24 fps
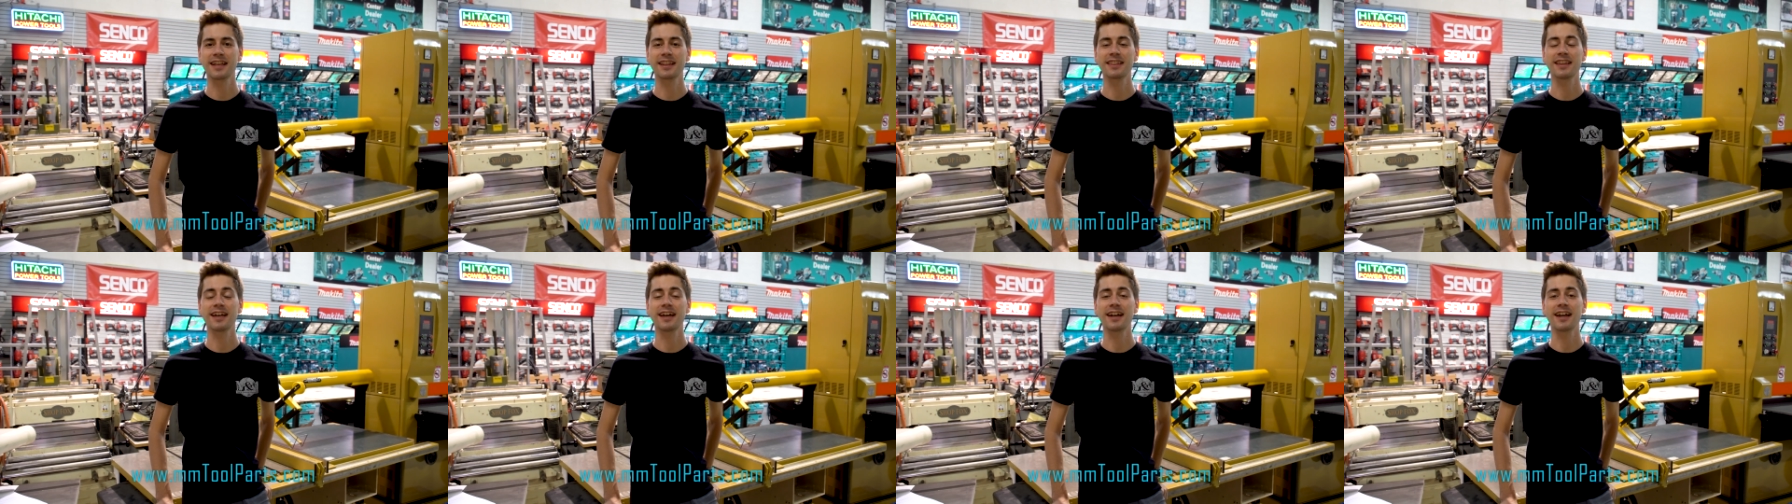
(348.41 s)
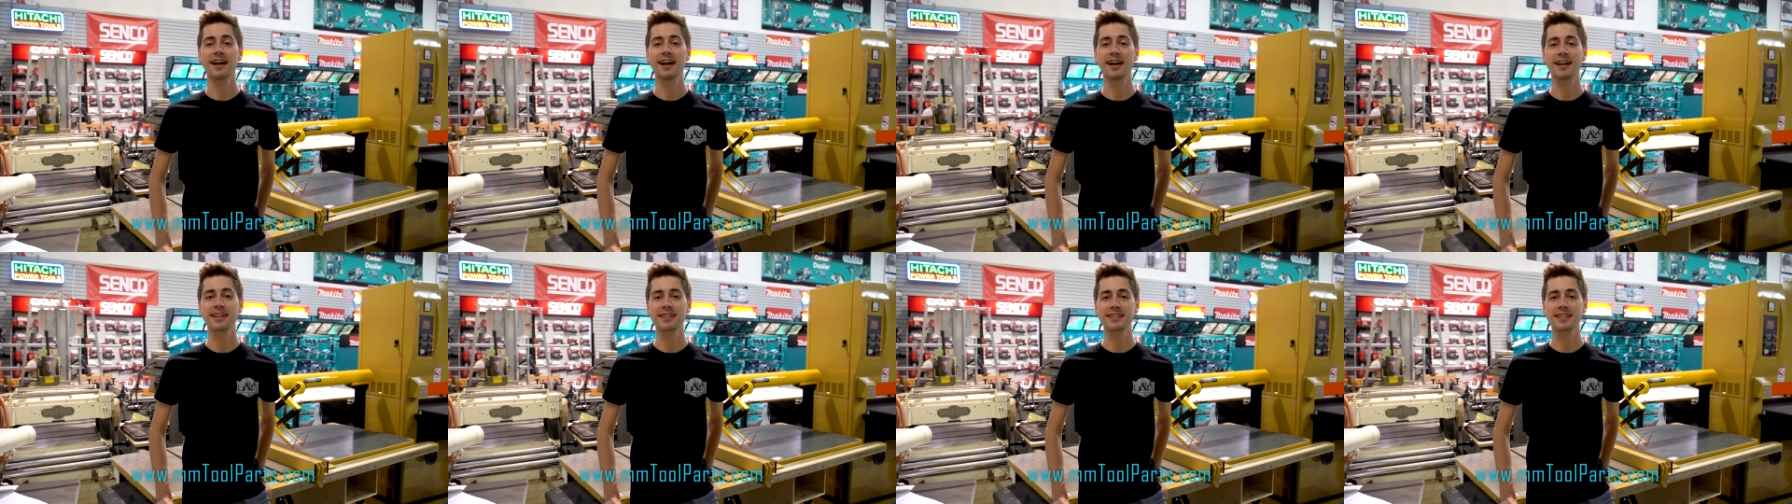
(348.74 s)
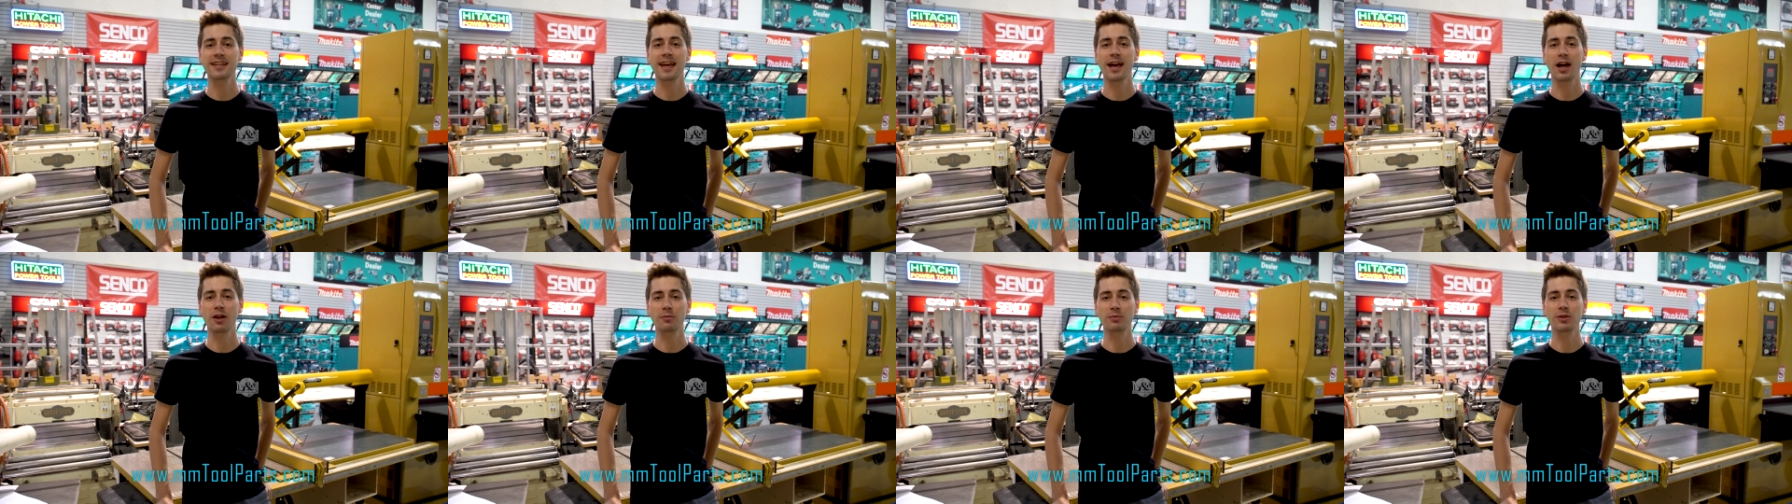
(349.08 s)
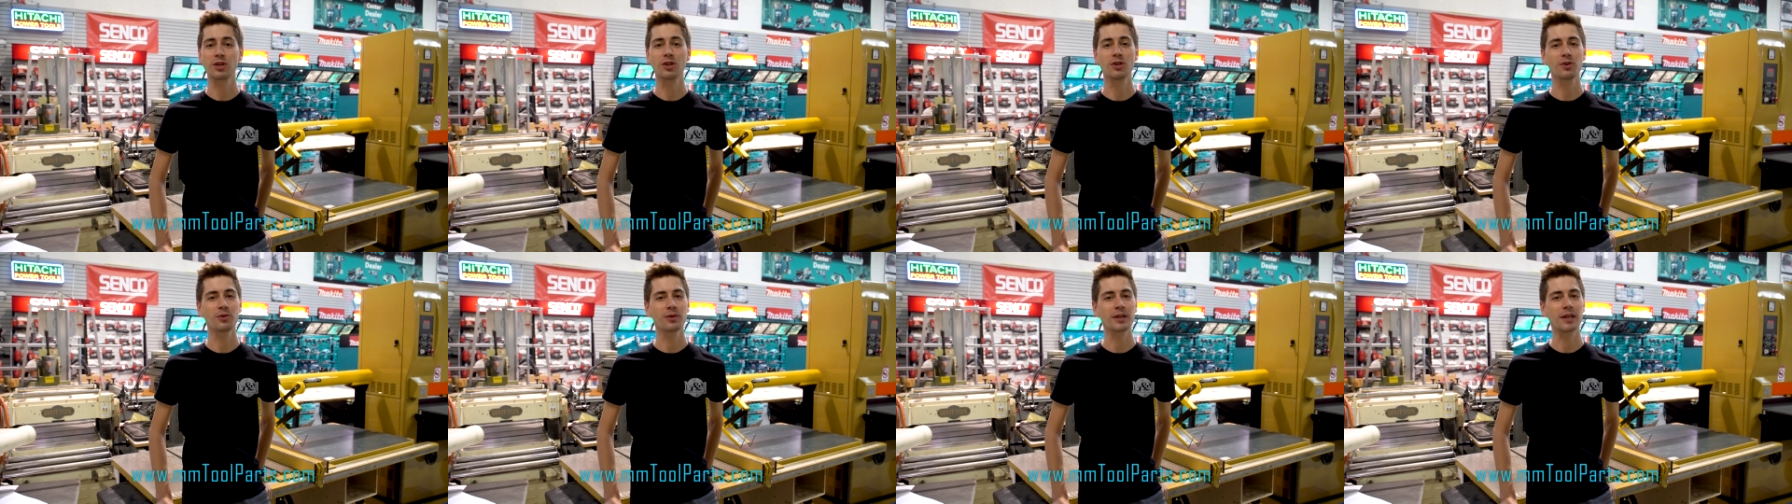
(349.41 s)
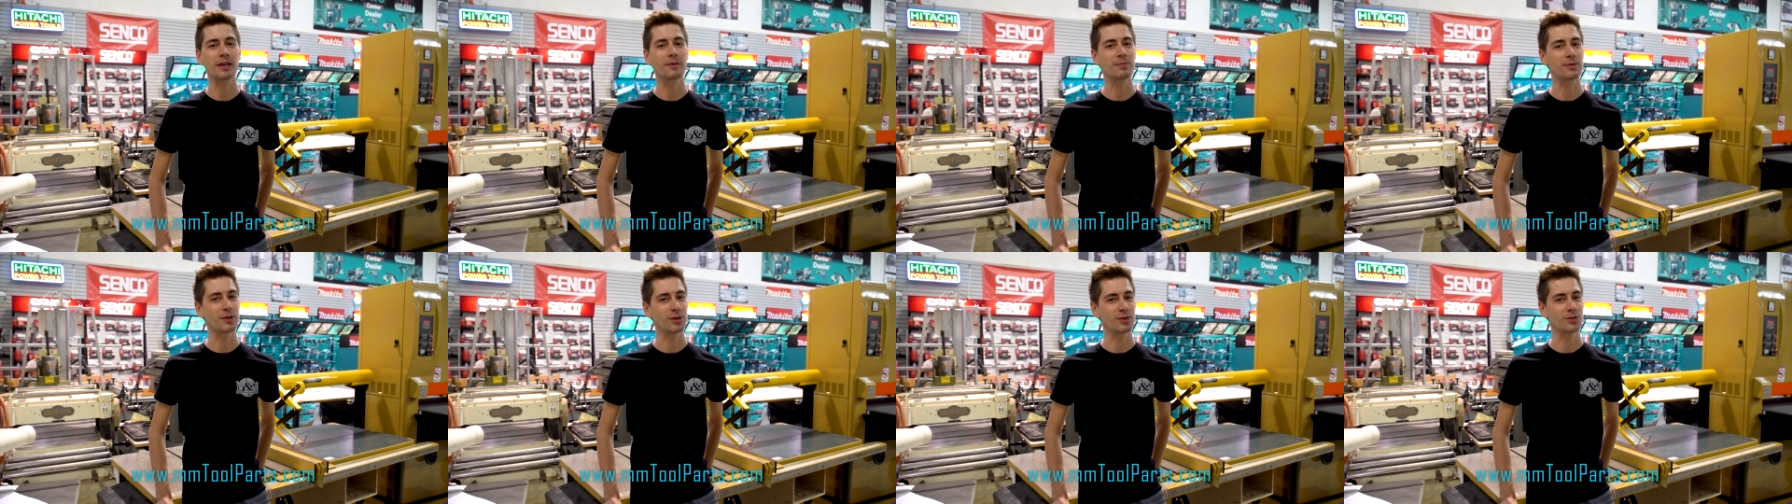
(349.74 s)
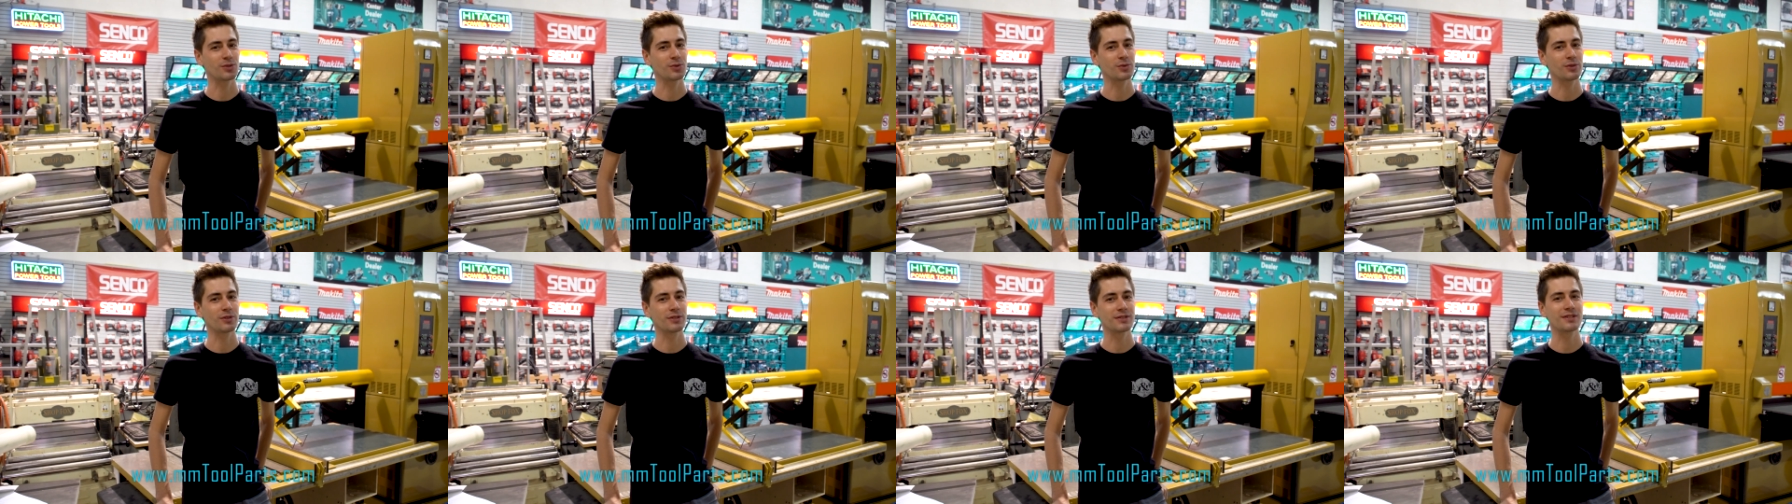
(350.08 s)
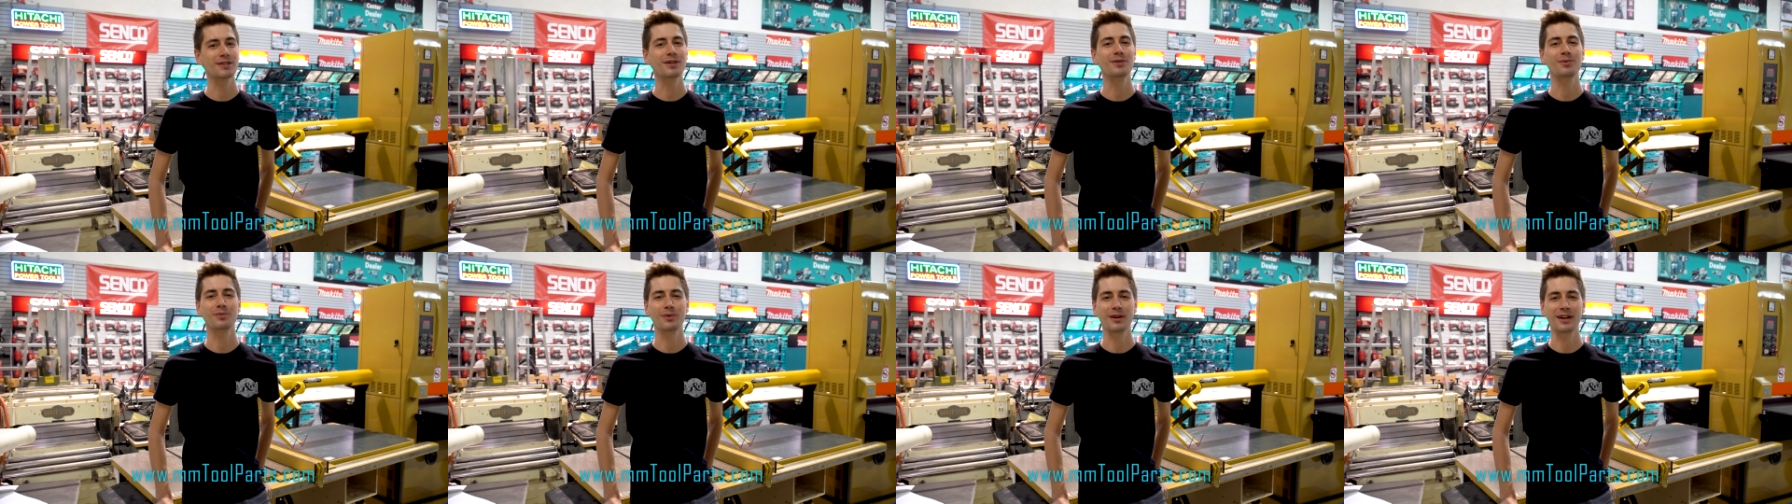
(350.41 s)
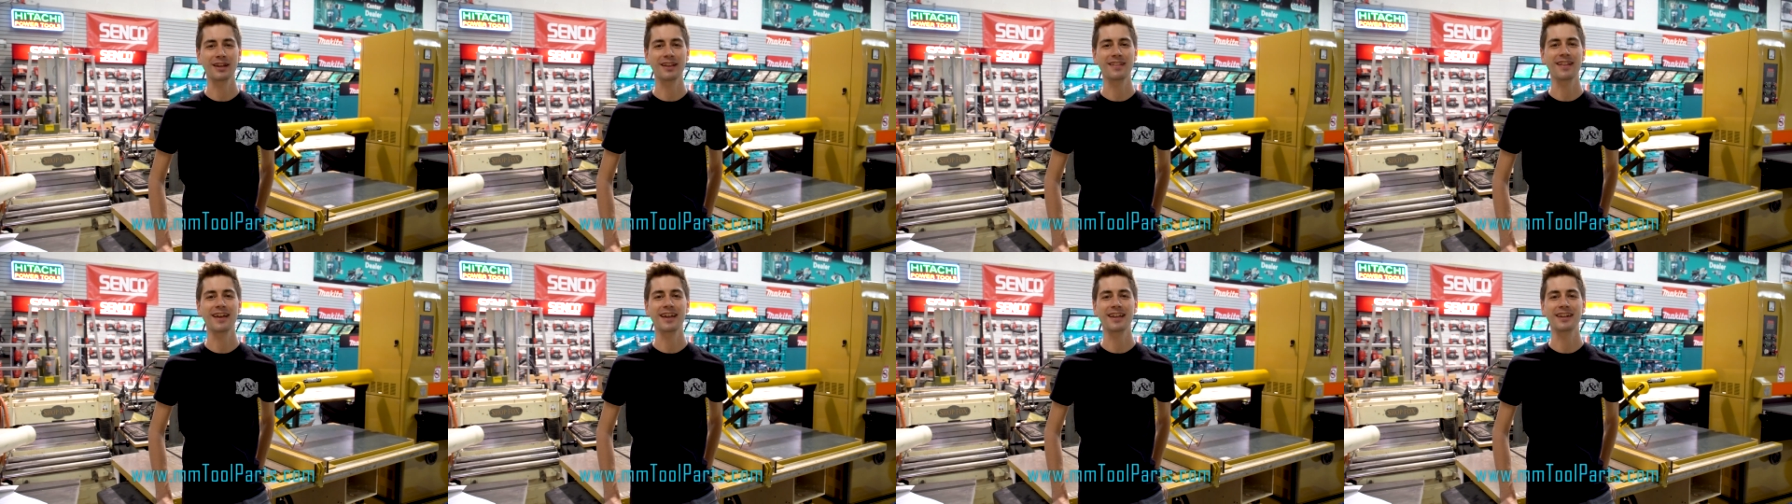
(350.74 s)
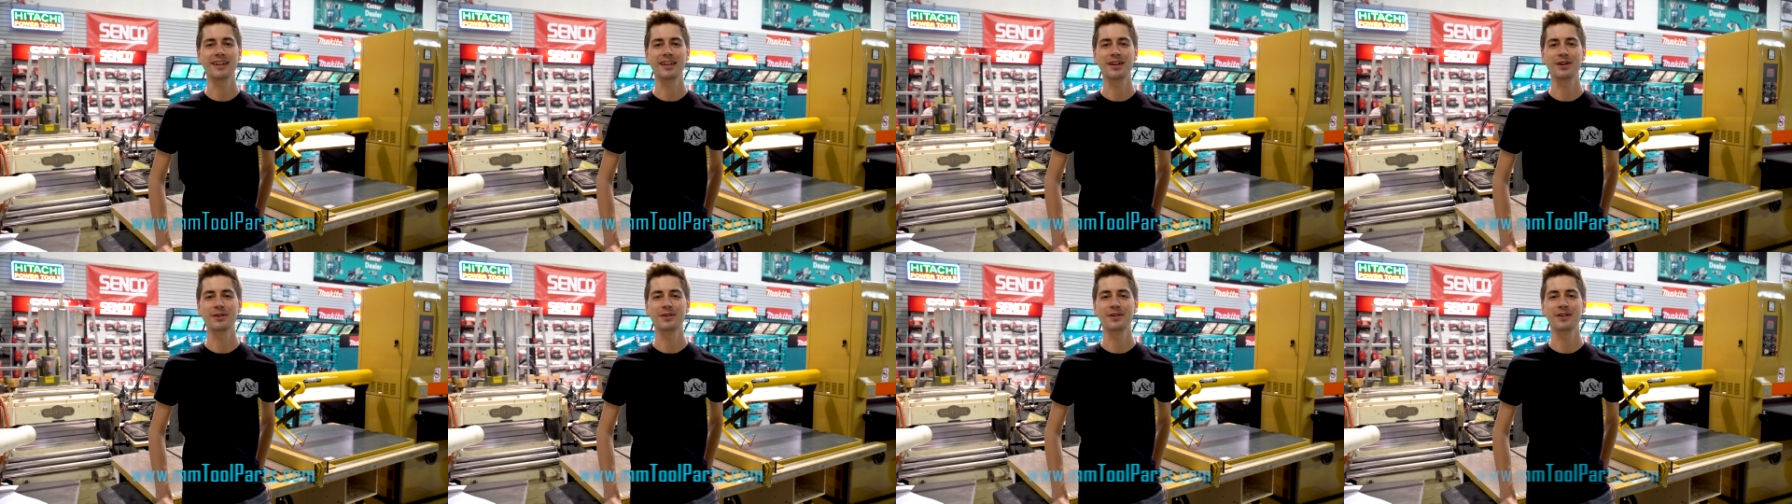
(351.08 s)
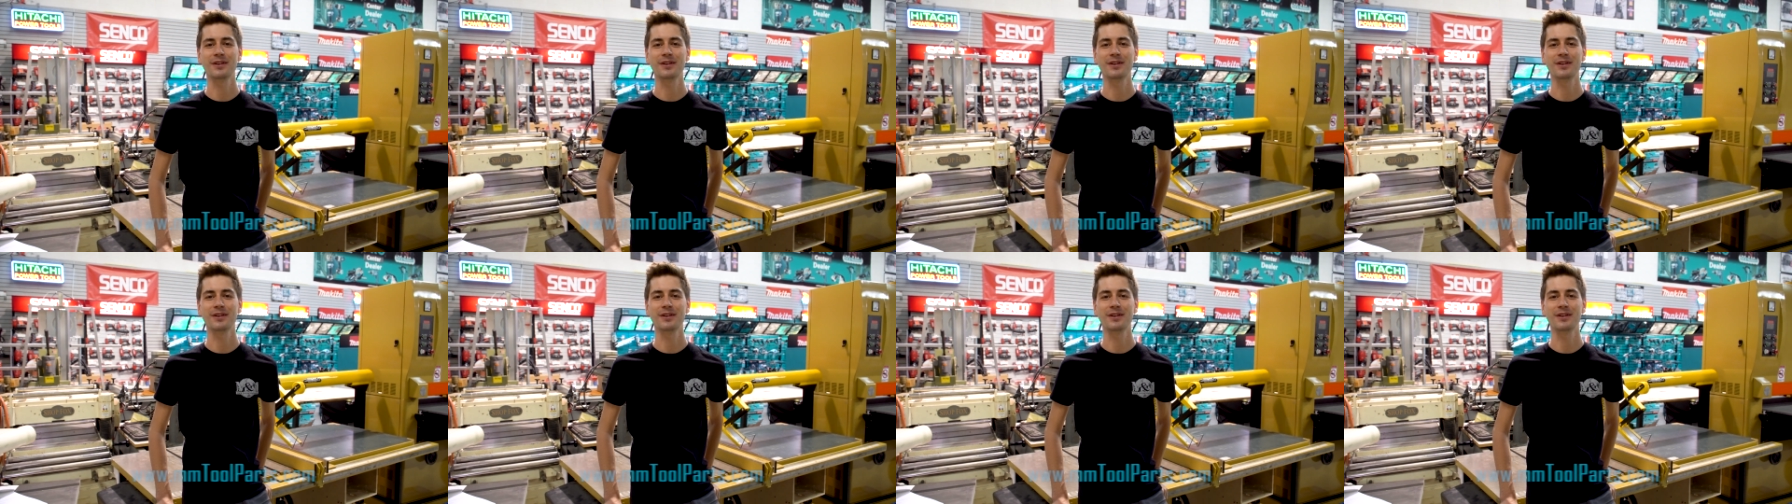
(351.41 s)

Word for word: let us help you keep your tools running like new.